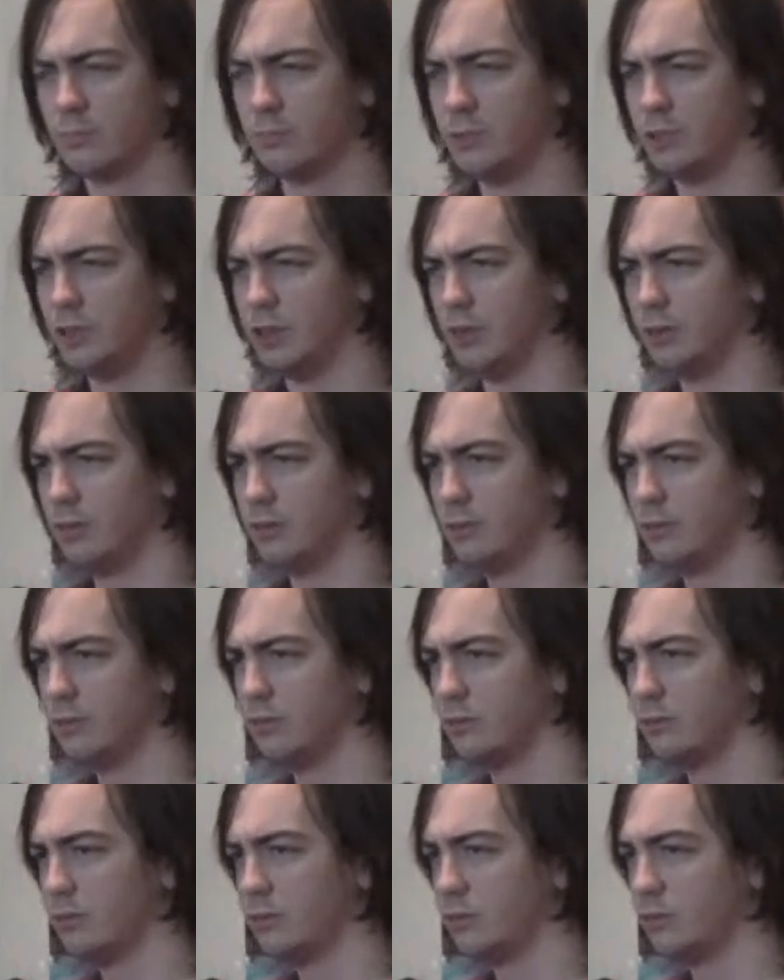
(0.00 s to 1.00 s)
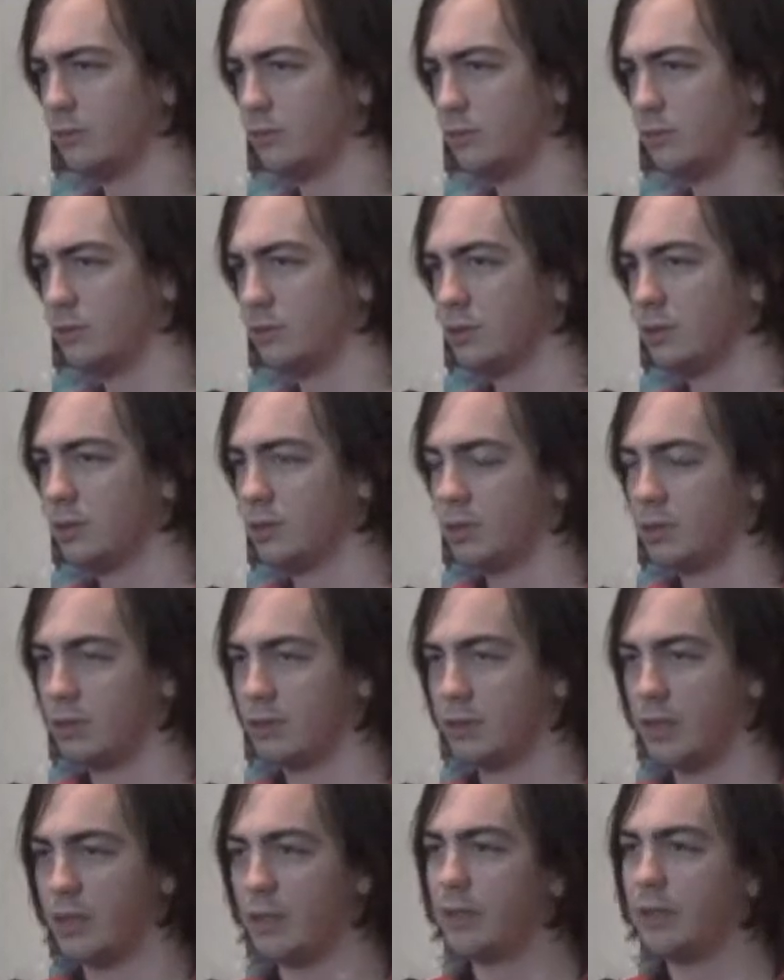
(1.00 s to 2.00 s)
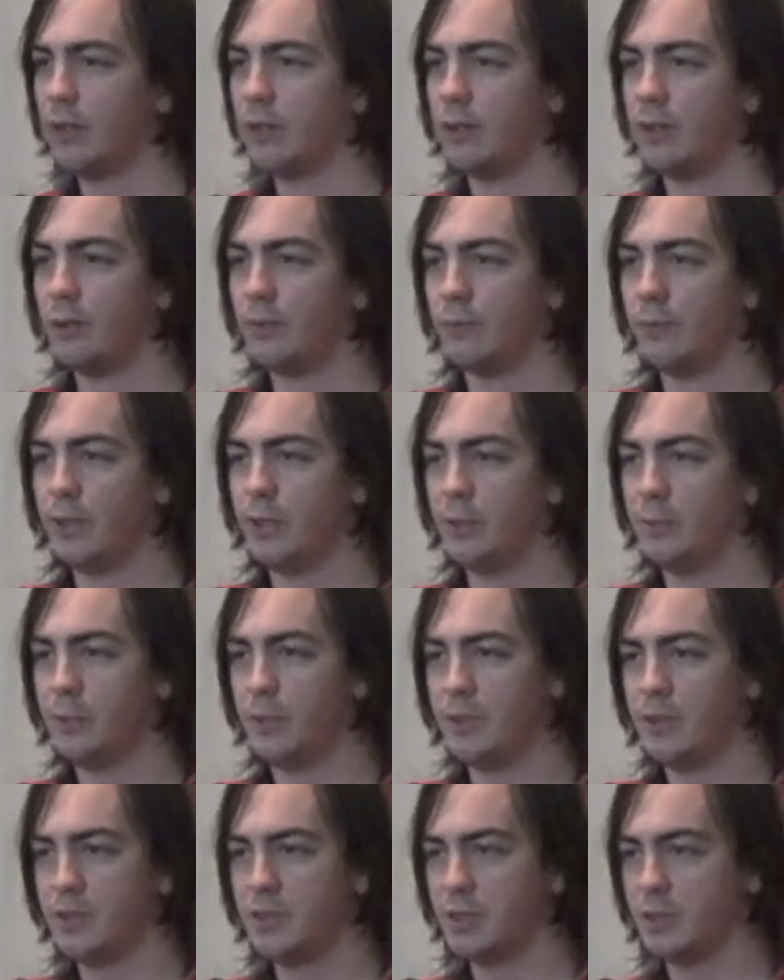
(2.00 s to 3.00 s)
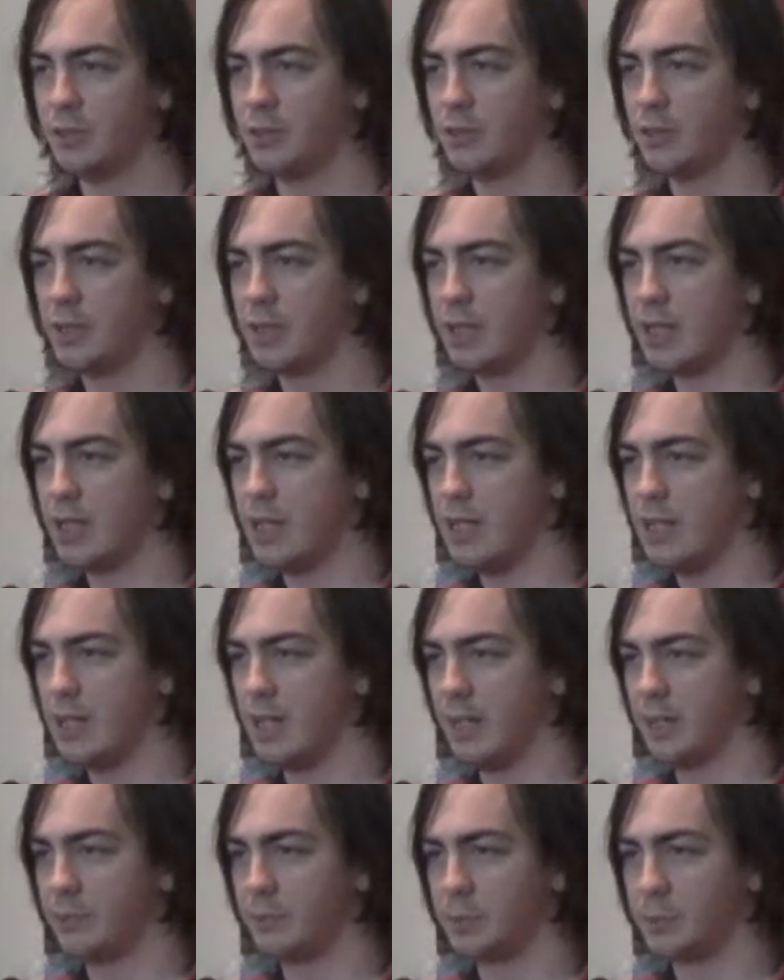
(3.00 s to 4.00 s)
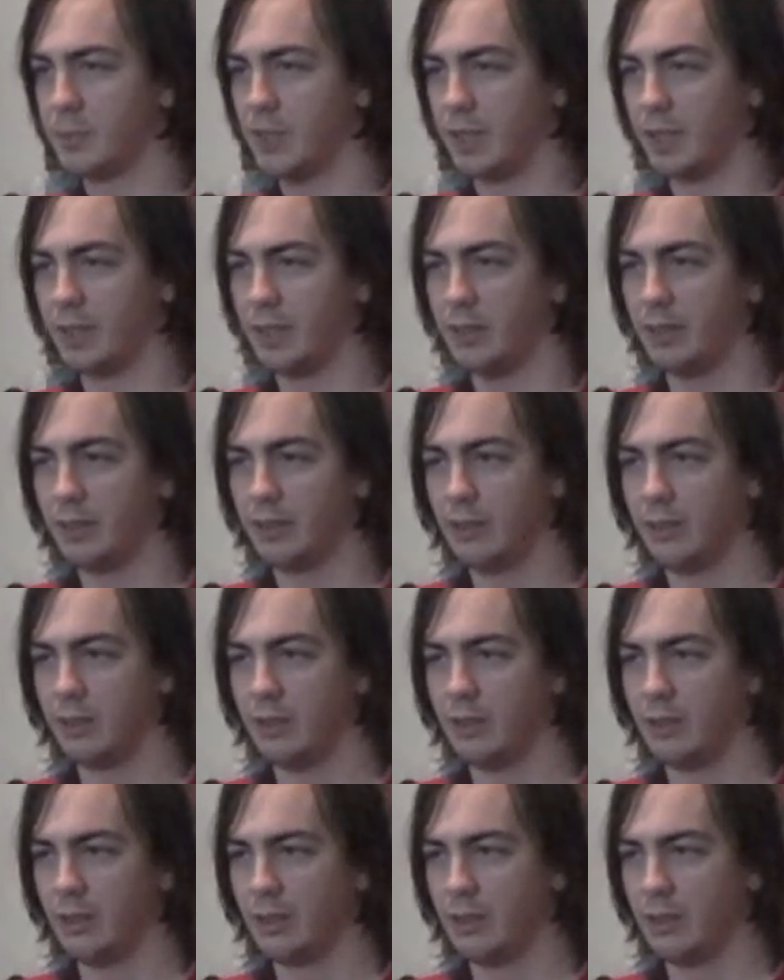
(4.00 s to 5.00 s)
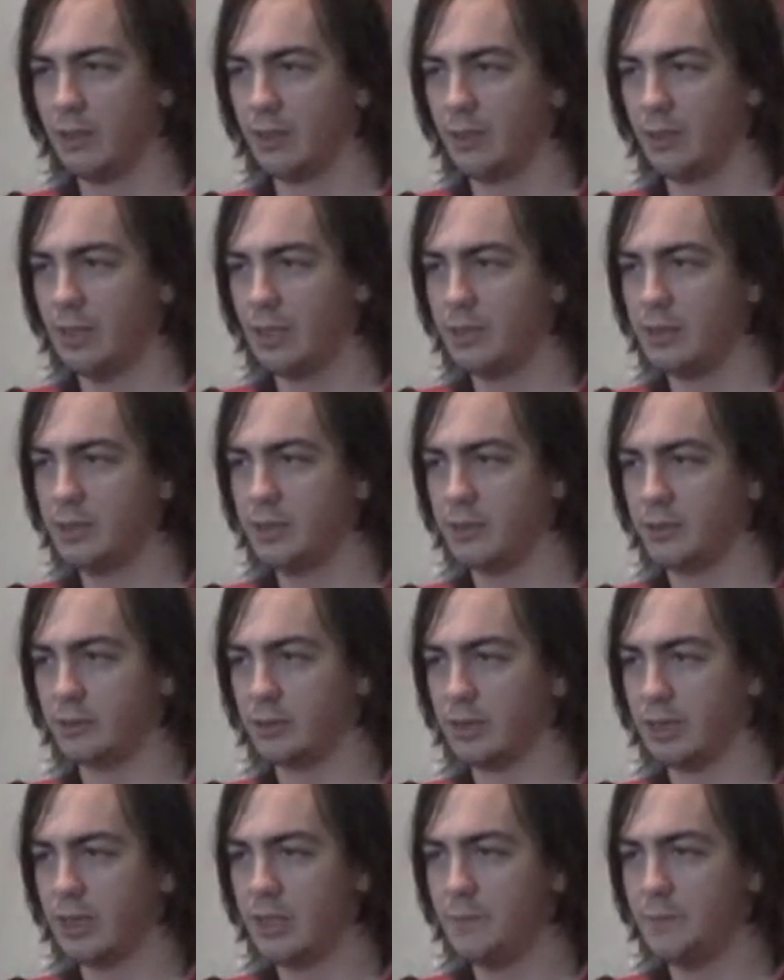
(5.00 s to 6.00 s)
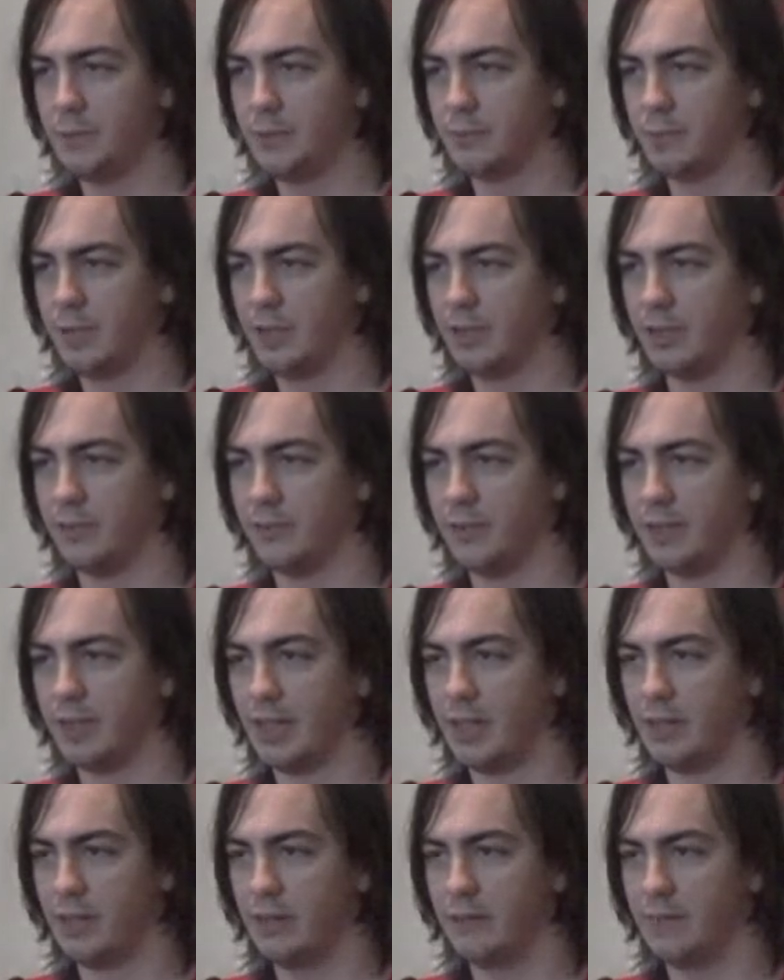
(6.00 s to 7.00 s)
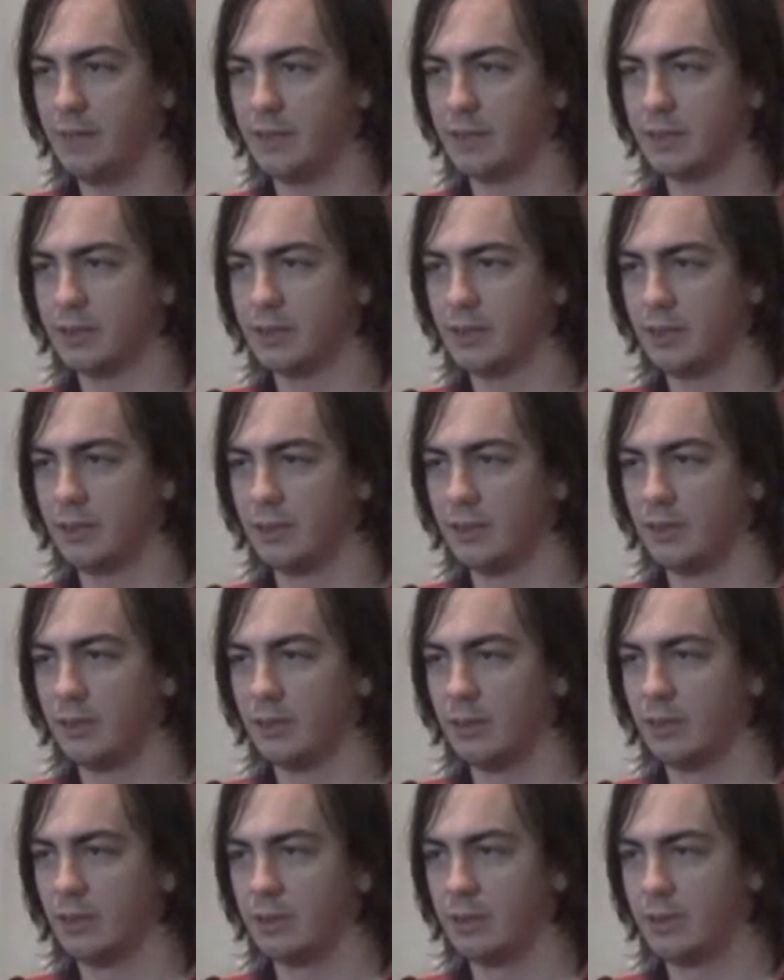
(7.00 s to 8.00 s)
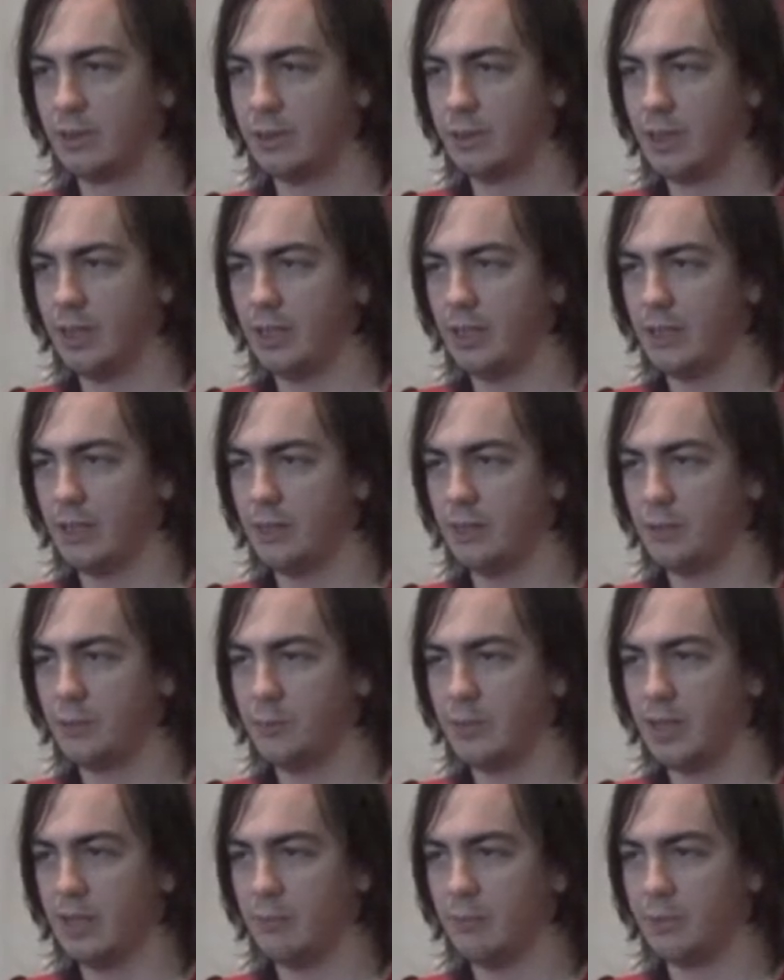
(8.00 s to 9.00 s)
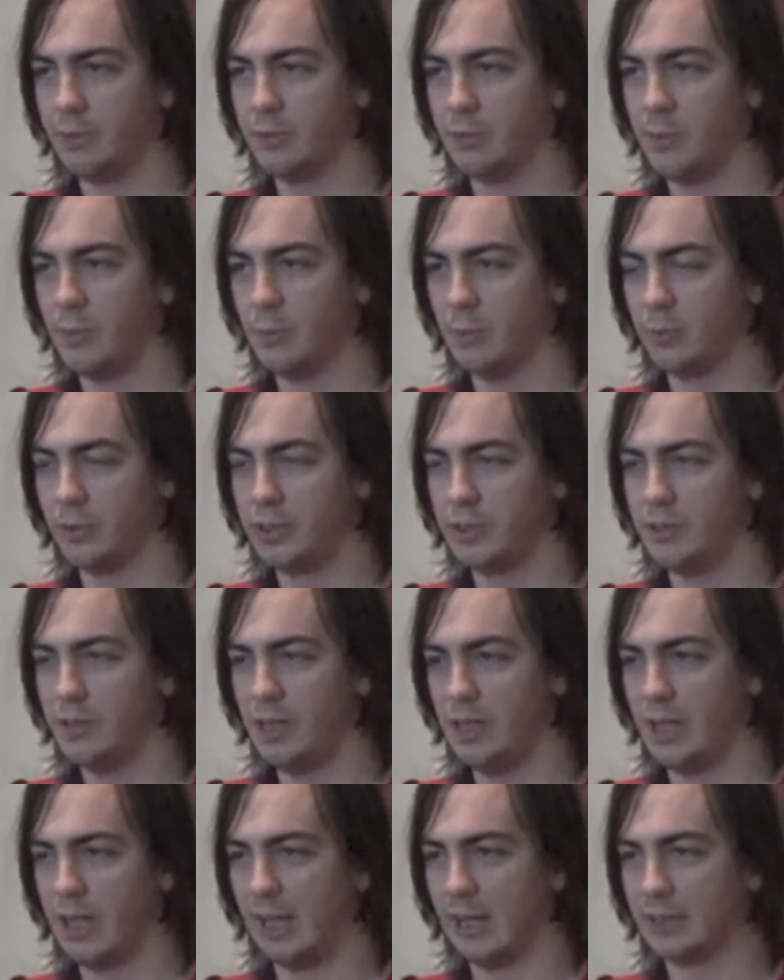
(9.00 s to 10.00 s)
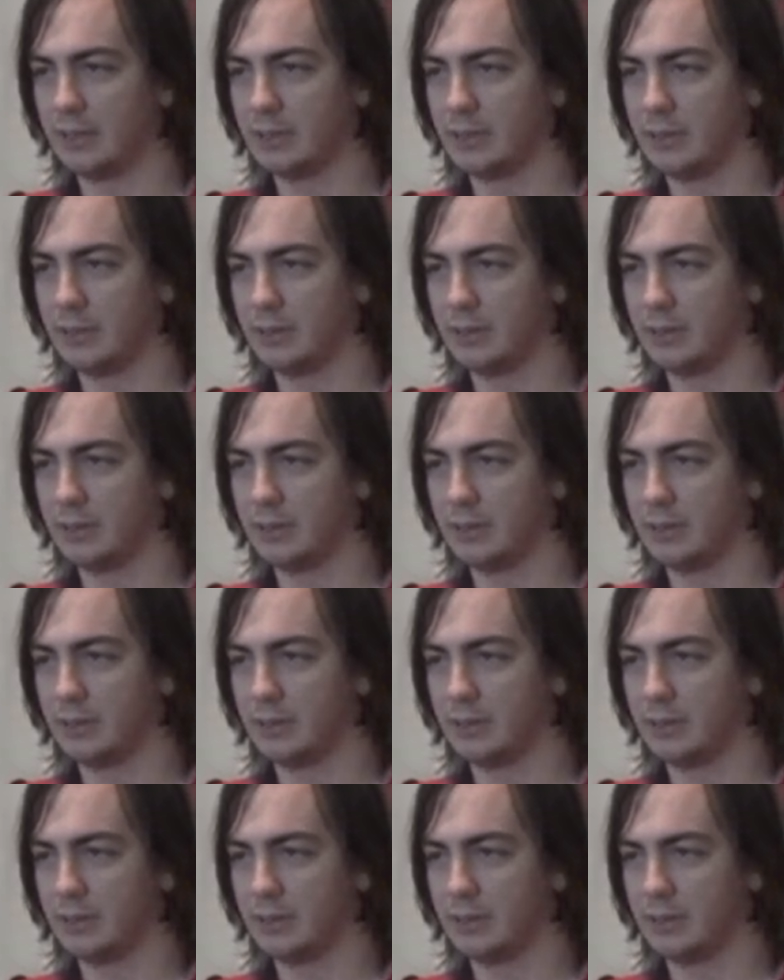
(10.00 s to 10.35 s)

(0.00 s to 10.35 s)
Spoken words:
Sure. Okay. Rio put the journal in the key items pocket. That's a journal. It keeps a record of your daily events. Check it and you'll be able to remember what you did last.